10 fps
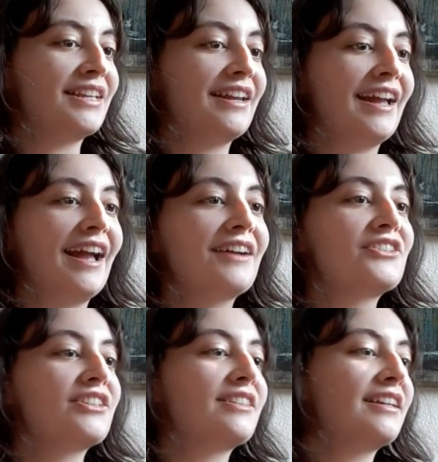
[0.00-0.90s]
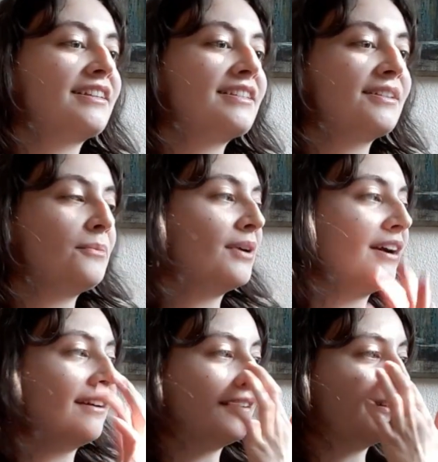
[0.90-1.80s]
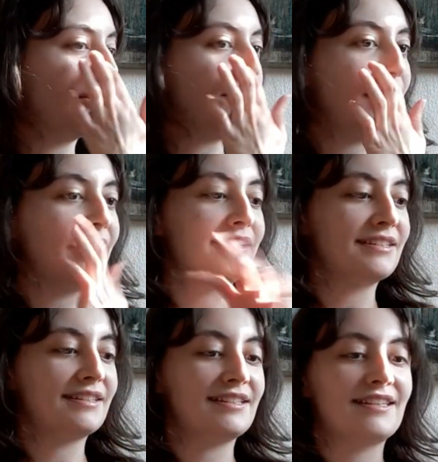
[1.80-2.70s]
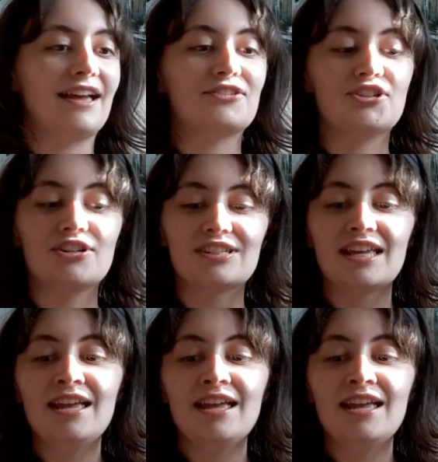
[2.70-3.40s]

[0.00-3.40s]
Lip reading: and I actually think somewhere nearby is last year's.